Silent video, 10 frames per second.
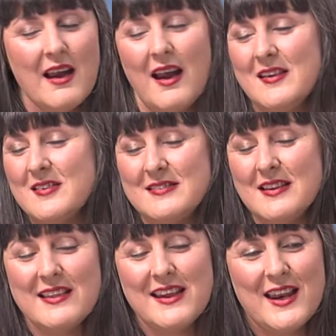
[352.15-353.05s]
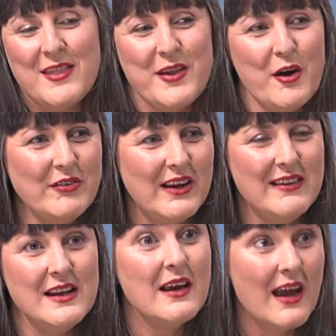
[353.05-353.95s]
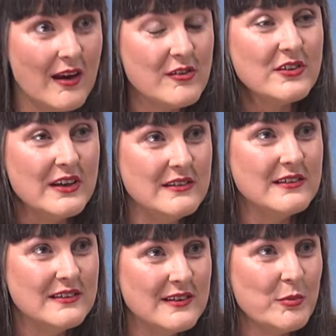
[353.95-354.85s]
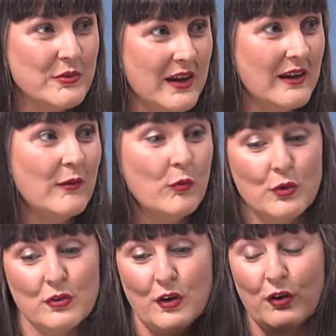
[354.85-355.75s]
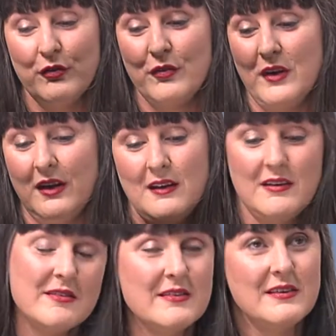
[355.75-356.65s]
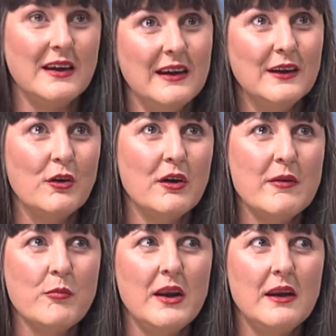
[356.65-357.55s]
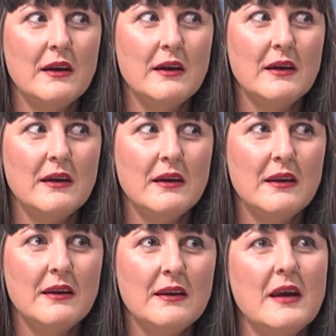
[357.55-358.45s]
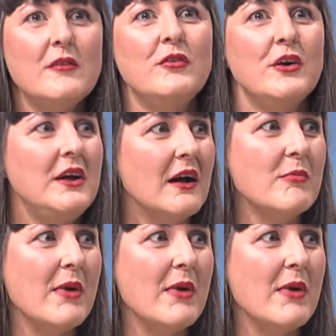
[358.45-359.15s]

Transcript: and just didn't think anything of it, and then actually did a double take, like walked off singing along, and then went, that very young